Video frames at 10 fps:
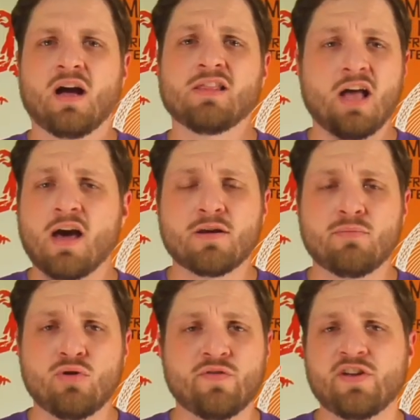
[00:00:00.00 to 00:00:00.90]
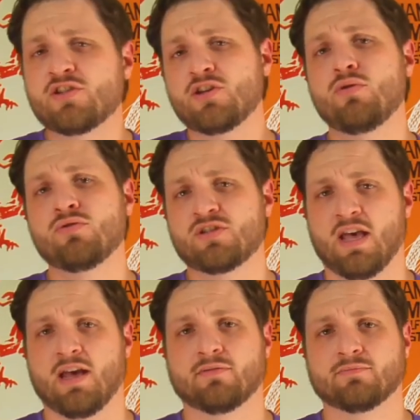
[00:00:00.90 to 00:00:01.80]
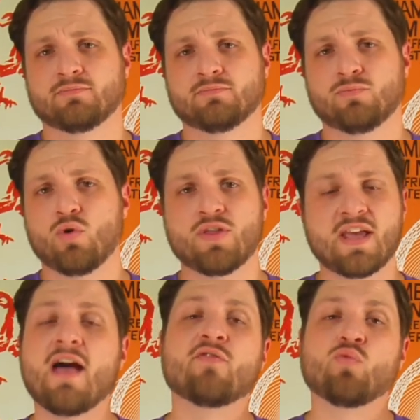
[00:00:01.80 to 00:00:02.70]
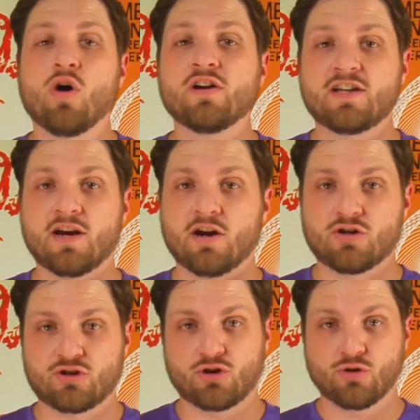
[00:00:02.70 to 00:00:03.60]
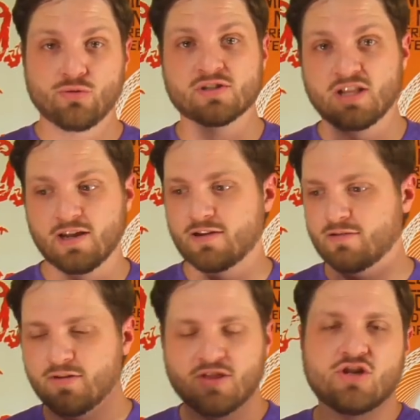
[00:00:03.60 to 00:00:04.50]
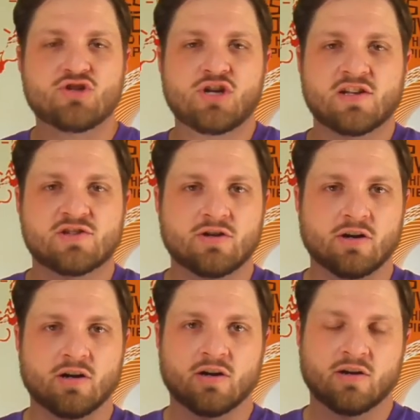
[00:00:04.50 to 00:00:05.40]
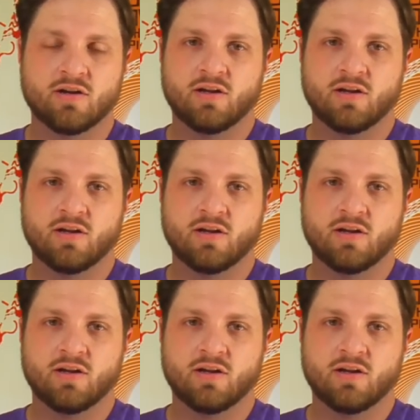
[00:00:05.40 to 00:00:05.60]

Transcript: A lot of movies use that, where they have one character who's like the jester,